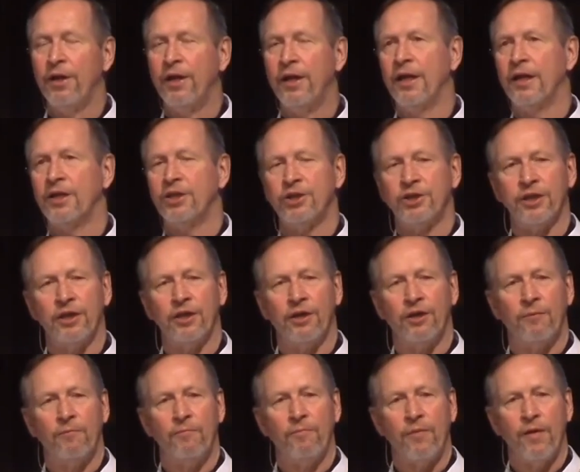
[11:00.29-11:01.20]
in a
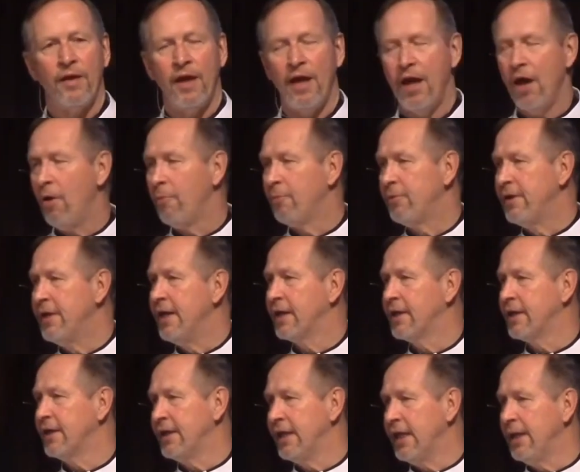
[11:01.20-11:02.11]
nutshell, helped
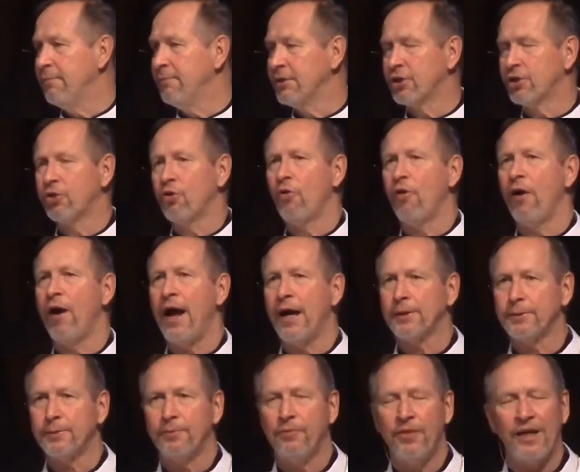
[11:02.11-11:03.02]
Nicodemus
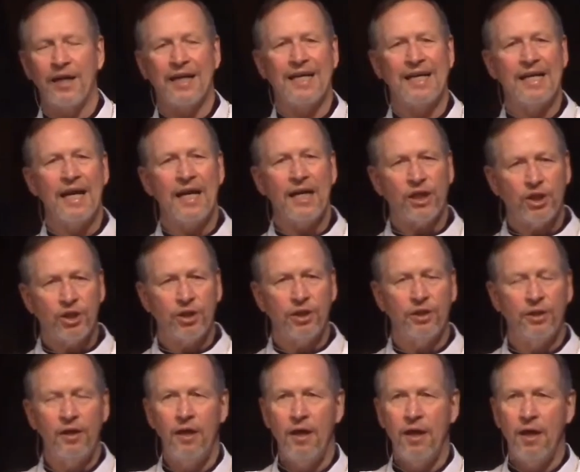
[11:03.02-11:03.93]
grasp the
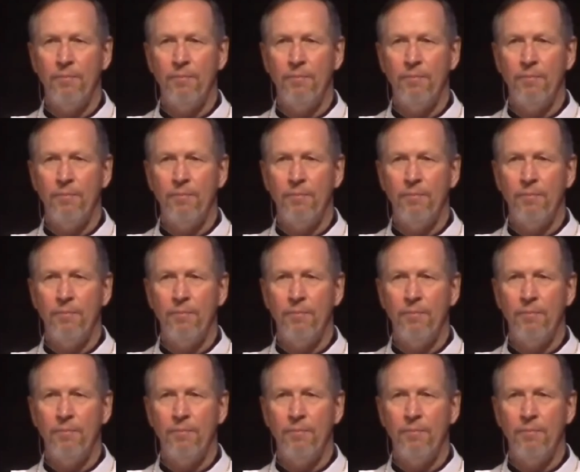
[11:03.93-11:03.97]
connection